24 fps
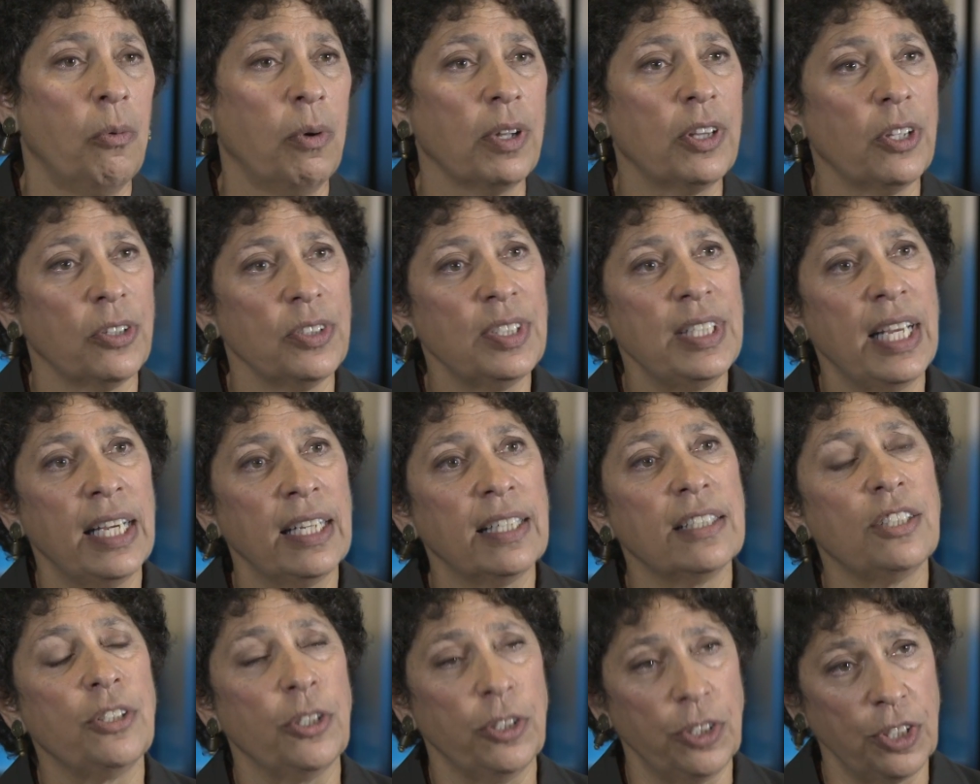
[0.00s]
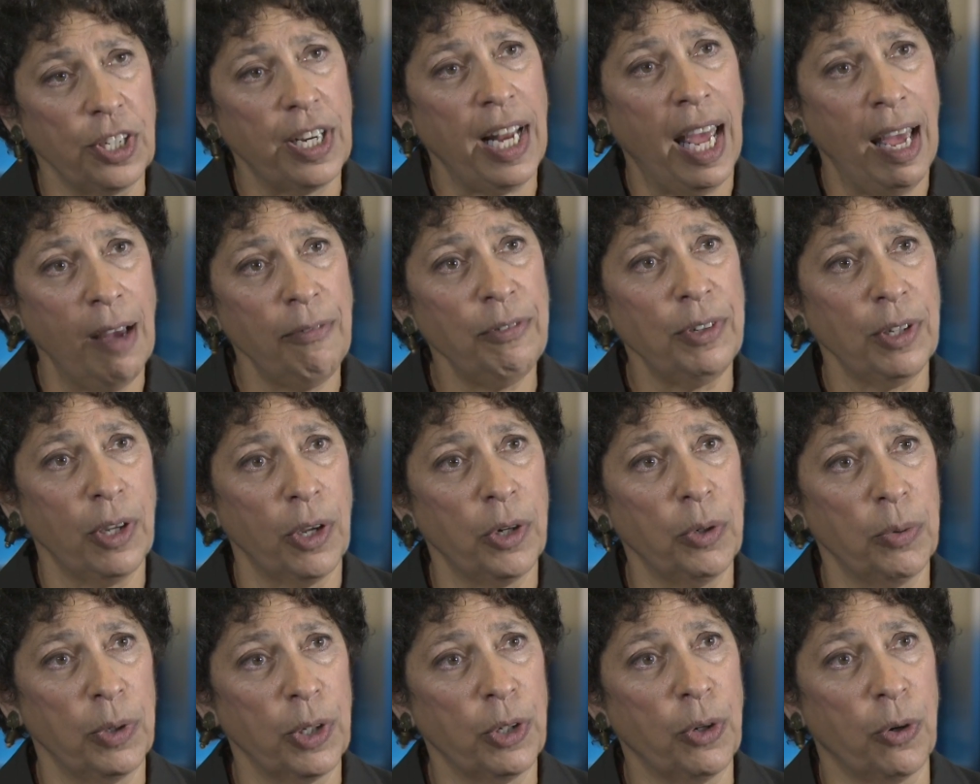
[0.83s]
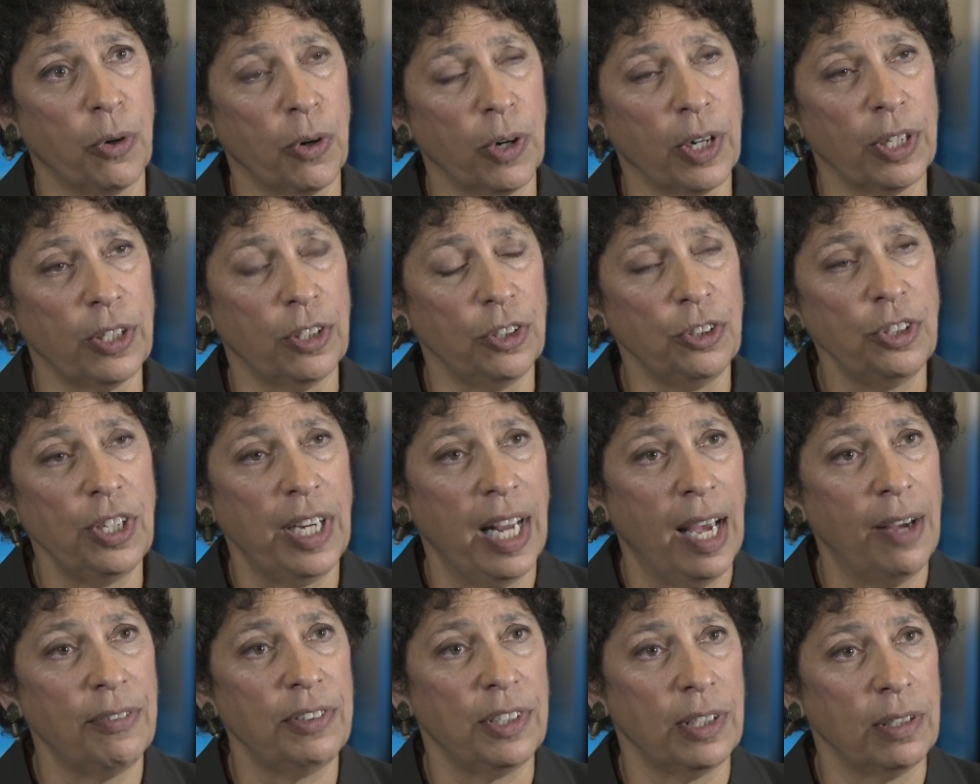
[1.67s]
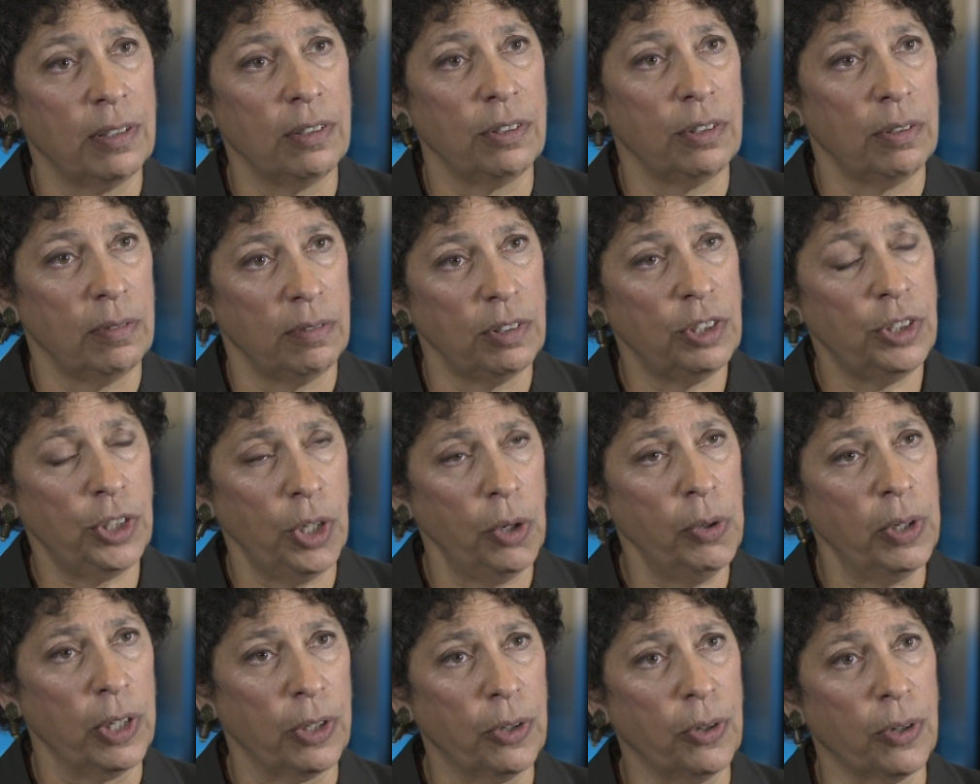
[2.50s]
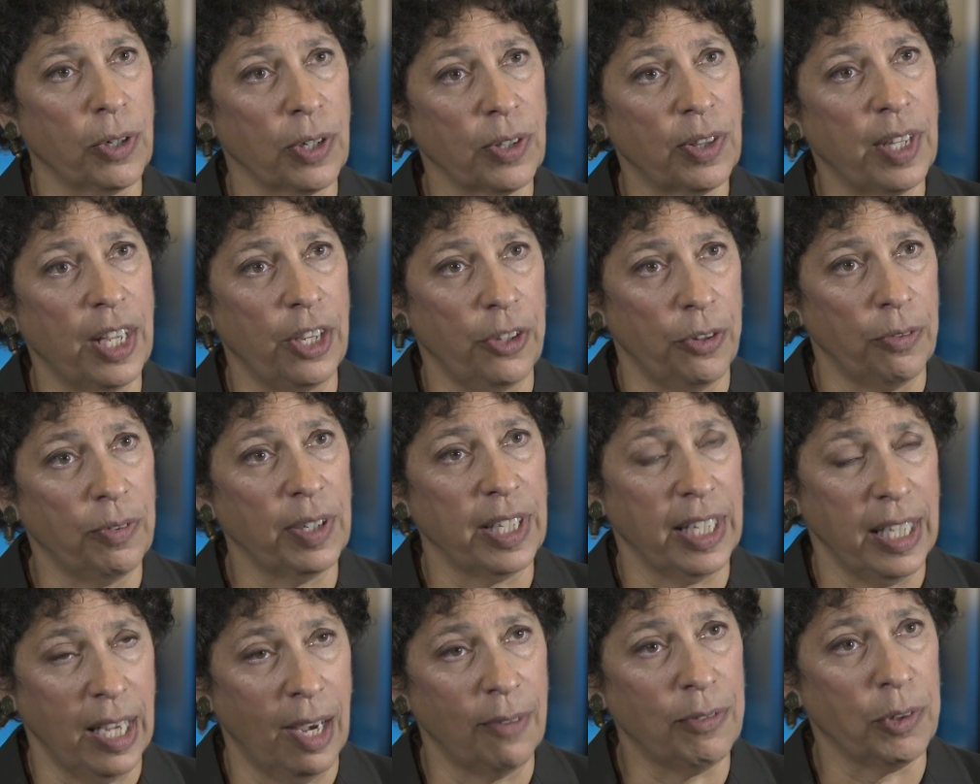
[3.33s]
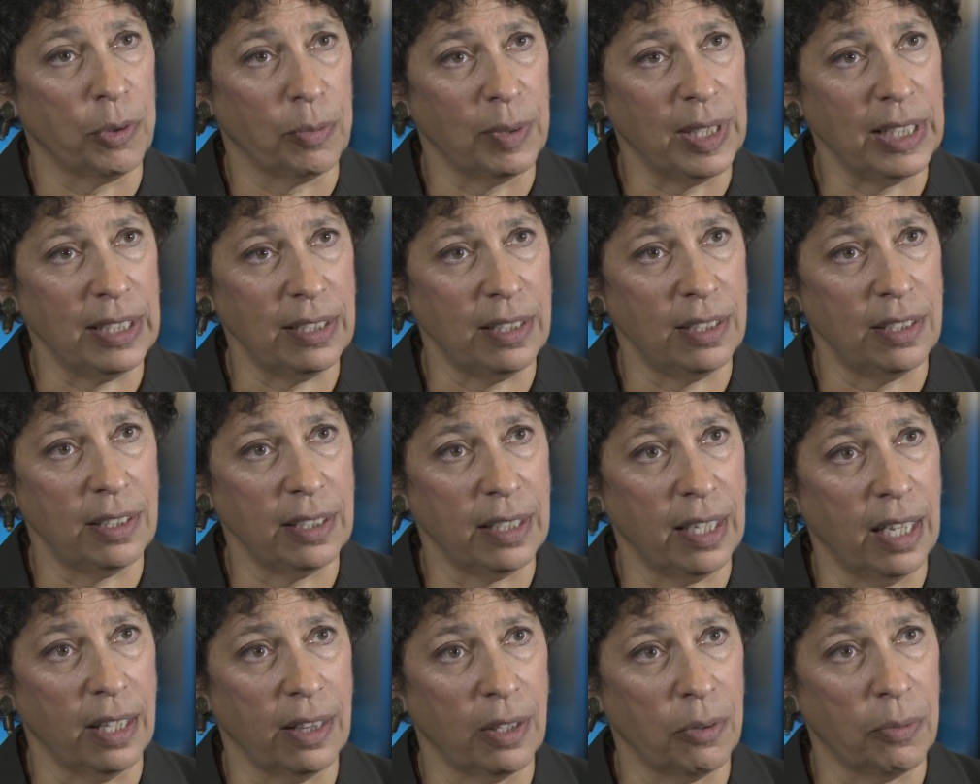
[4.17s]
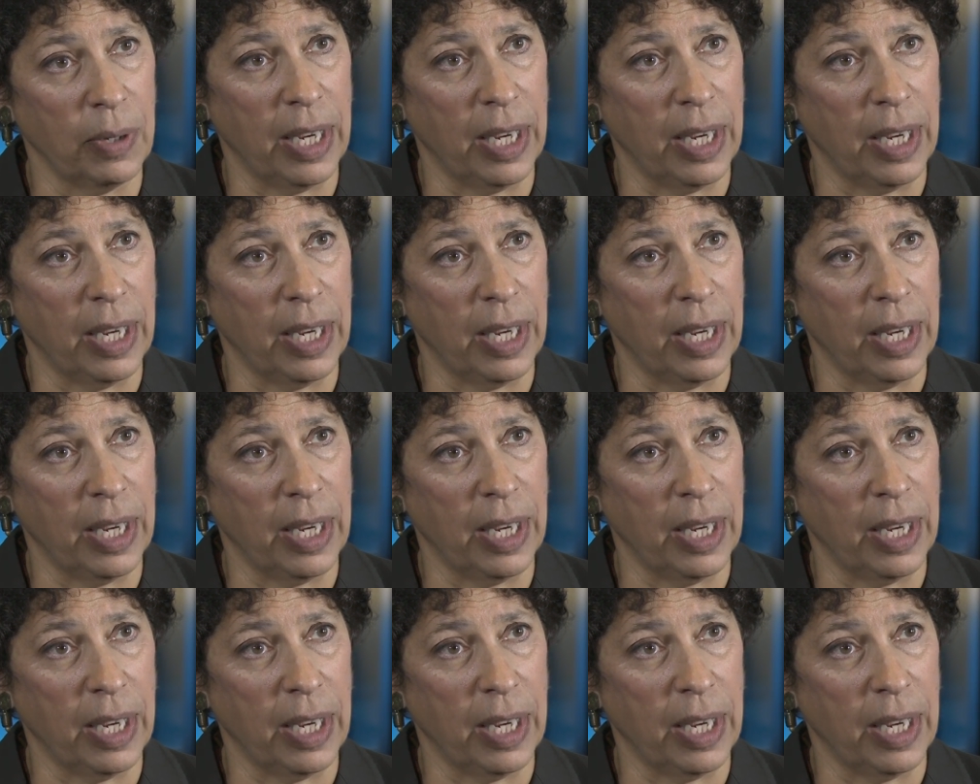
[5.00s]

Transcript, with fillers: What they're saying is you should have to go to a court, you should have to show a court that you really have a reason to get the